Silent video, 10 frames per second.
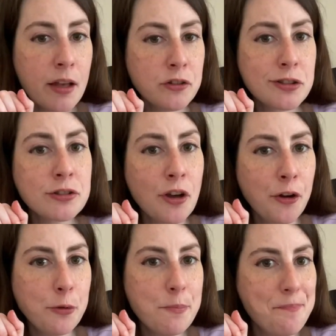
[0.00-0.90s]

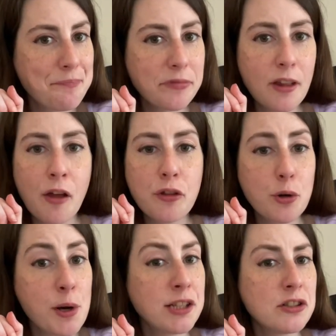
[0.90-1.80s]
So the
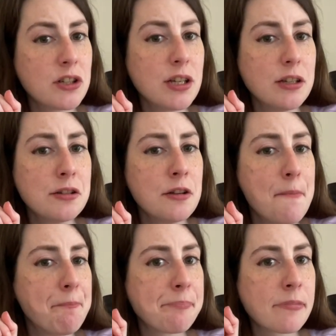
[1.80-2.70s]
question is,
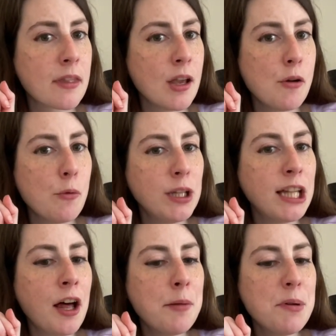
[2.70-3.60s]
will
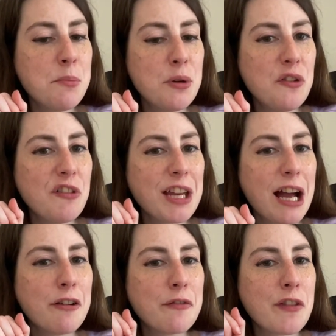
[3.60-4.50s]
I be moving
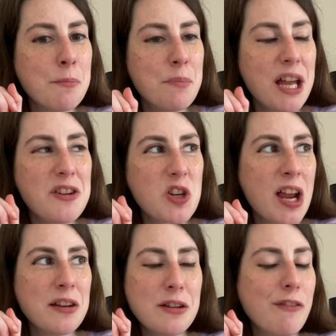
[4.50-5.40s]
out of the beige
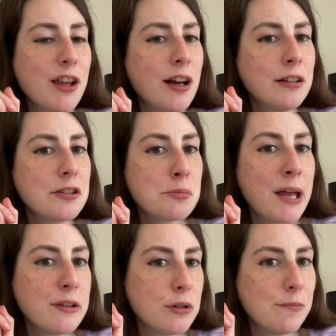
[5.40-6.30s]
end of the colour
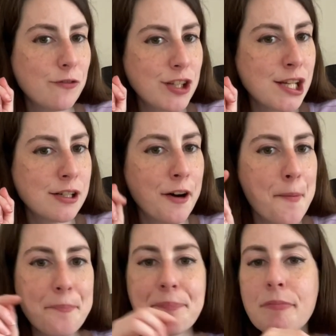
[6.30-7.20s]
spectrum for dinner?
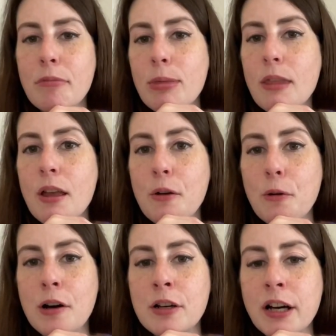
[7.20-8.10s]

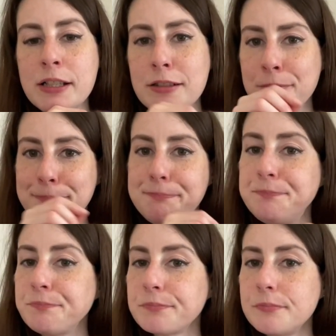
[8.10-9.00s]
Well, guys,
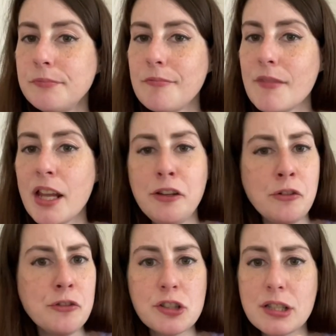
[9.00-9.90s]

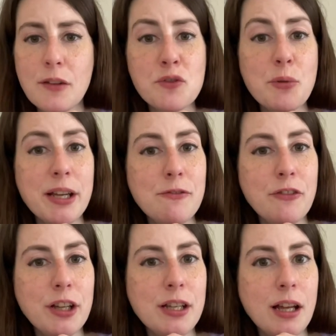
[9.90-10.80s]
you'll just have to wait and
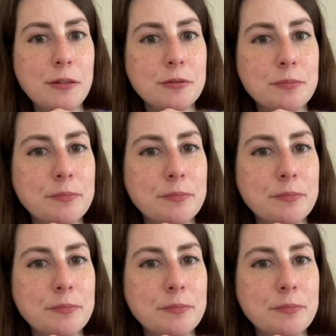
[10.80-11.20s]
find out.